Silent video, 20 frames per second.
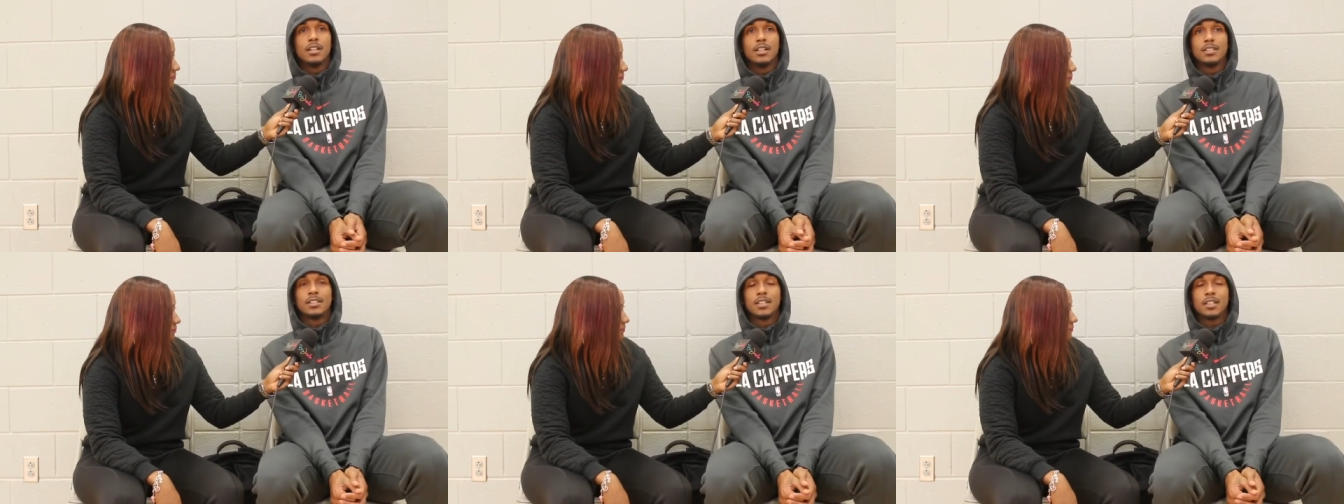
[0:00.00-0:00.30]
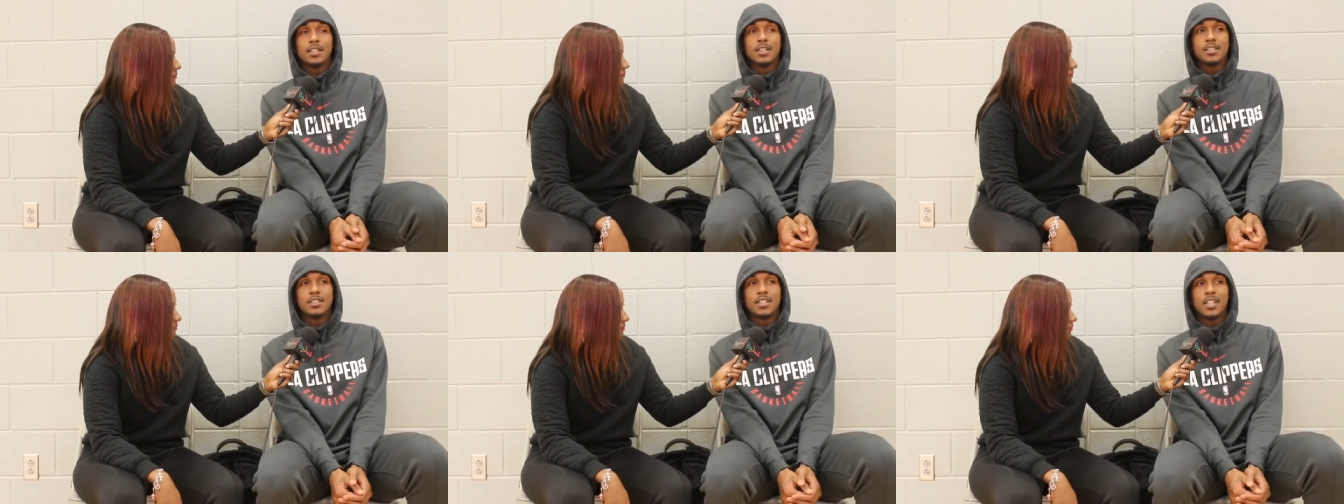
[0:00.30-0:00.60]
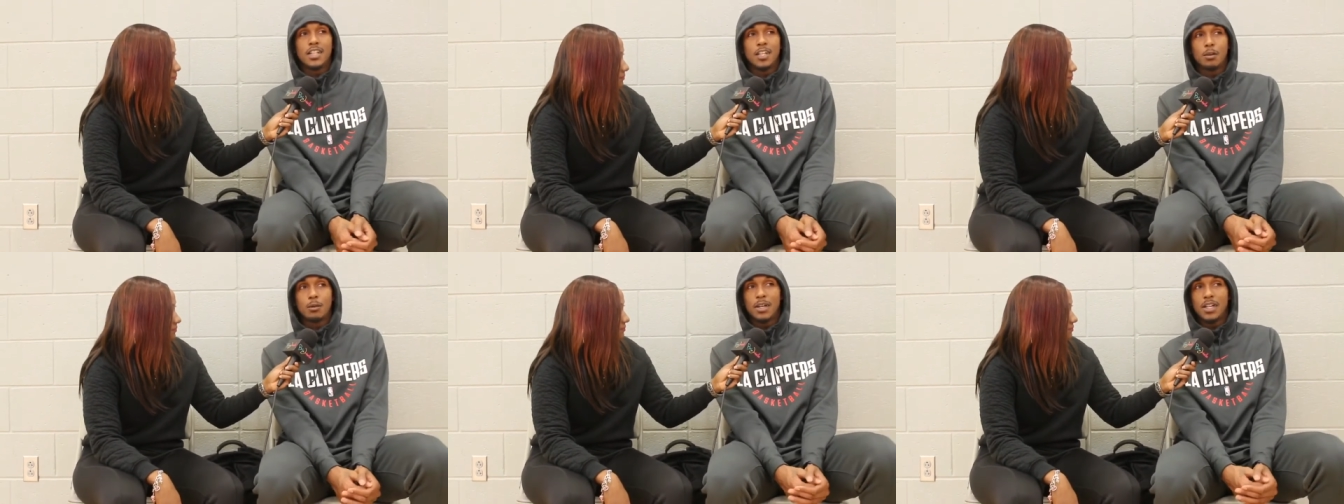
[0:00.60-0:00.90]
it's a
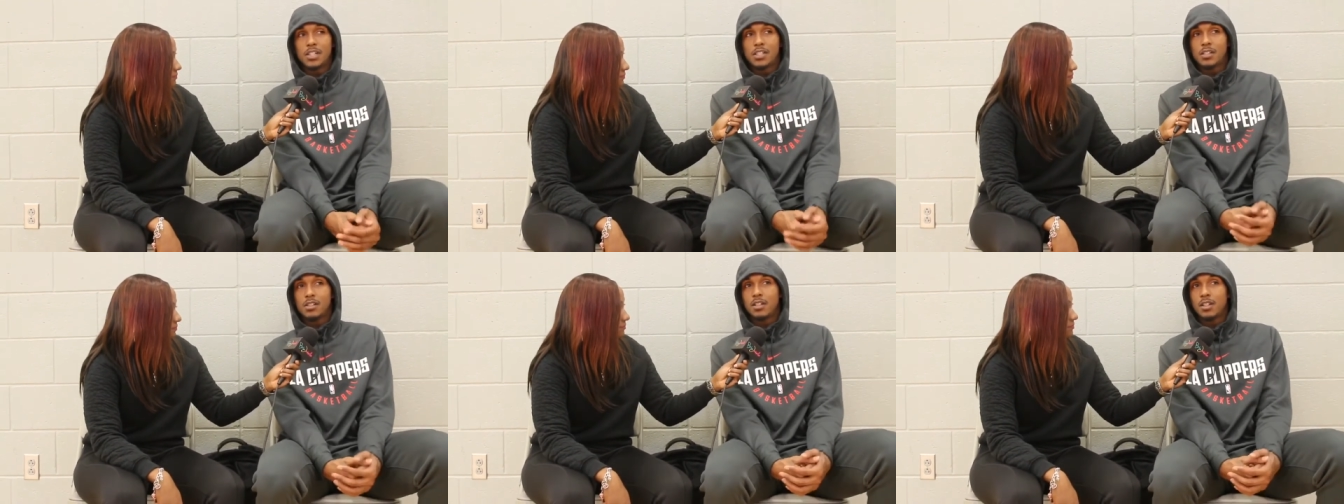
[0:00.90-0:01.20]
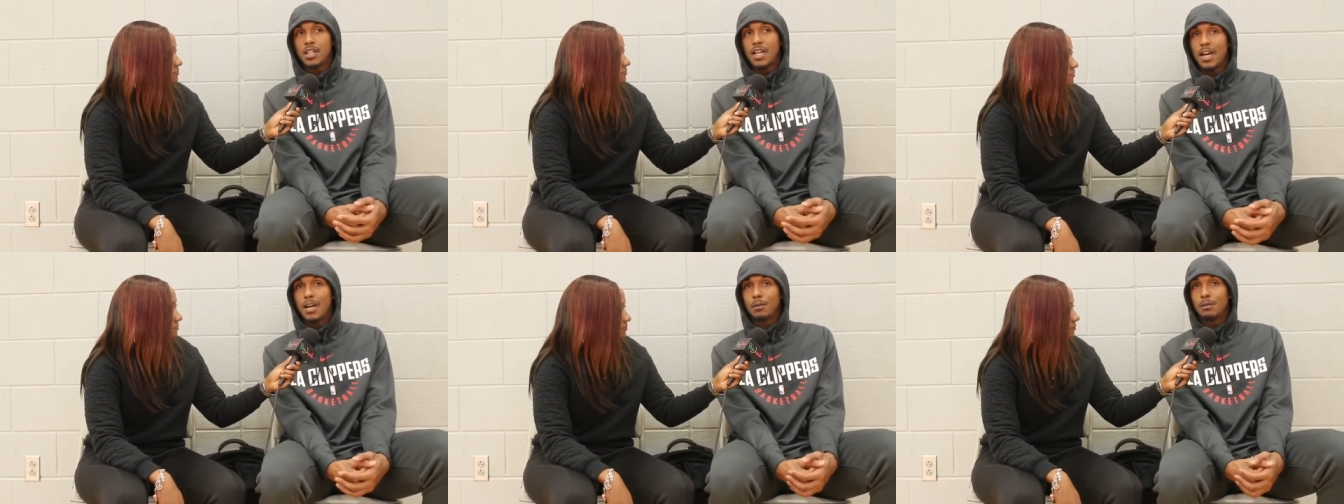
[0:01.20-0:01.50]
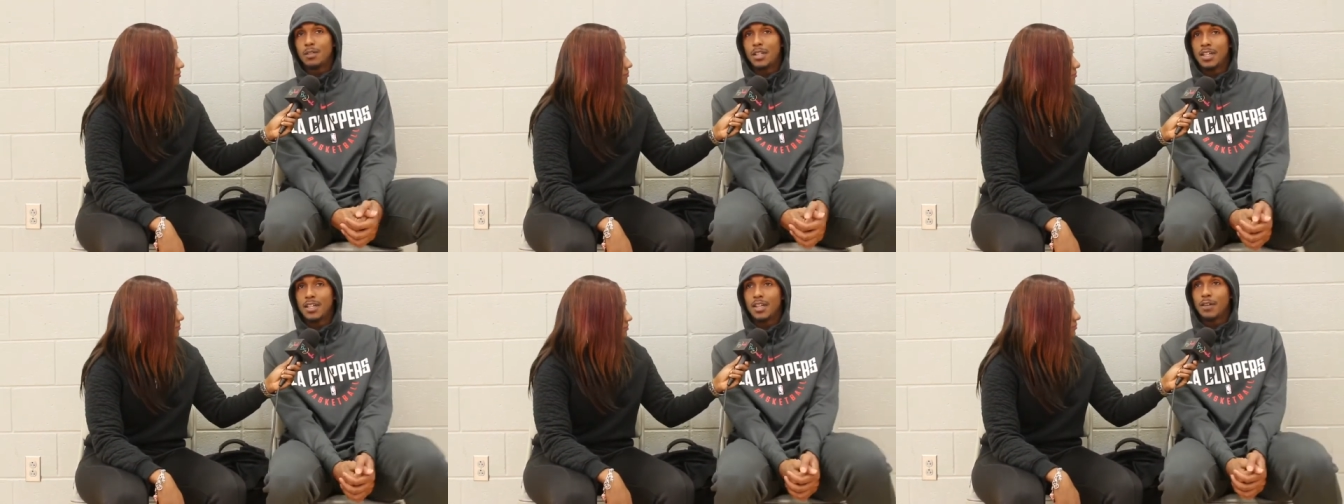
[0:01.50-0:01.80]
continuation of the
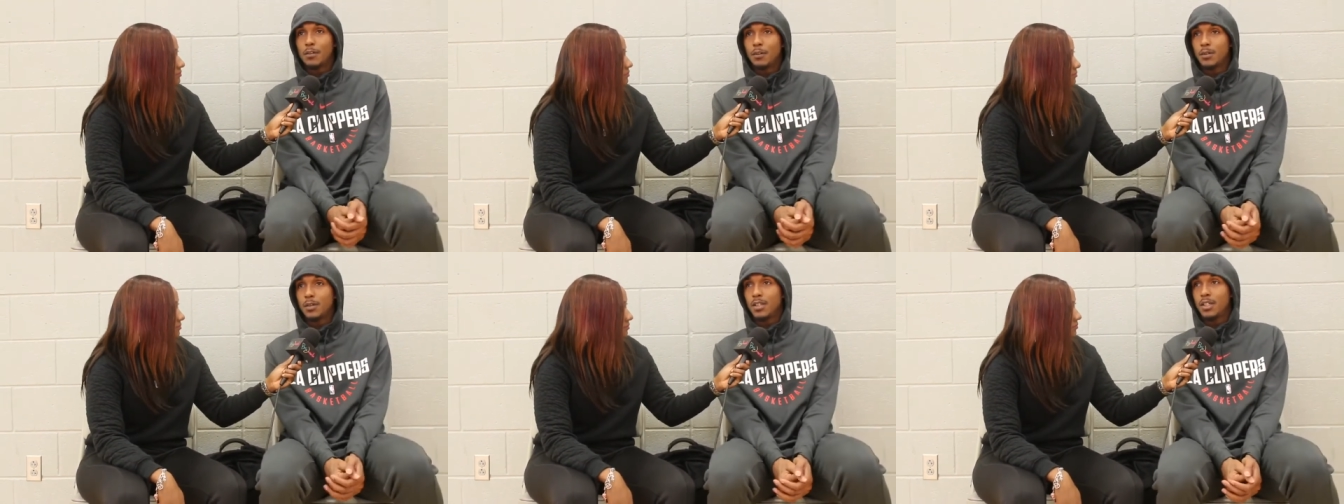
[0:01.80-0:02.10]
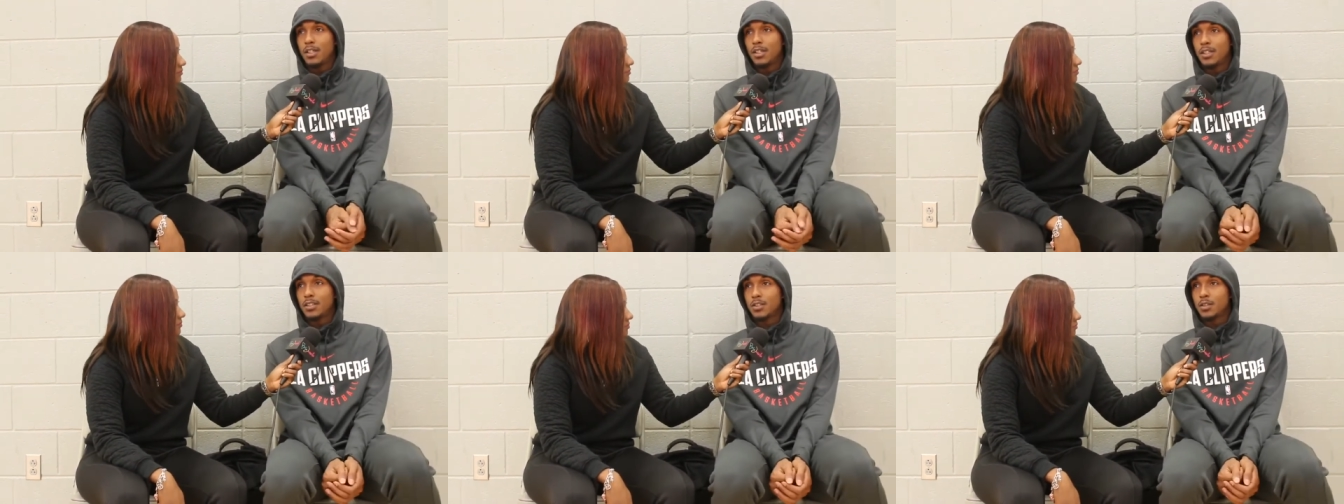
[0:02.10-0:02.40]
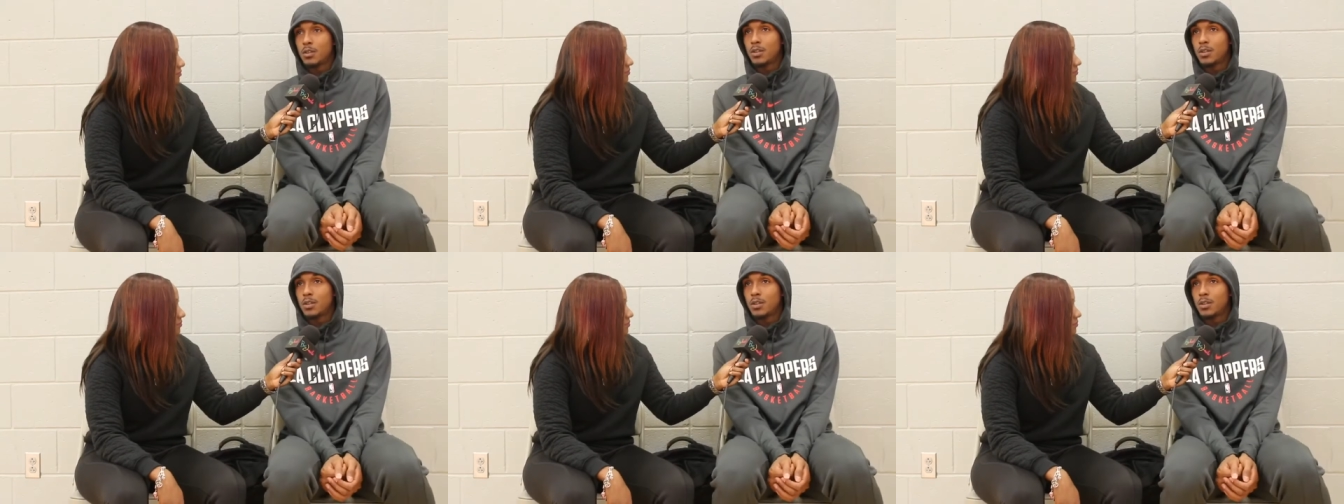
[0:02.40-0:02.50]
album that never was,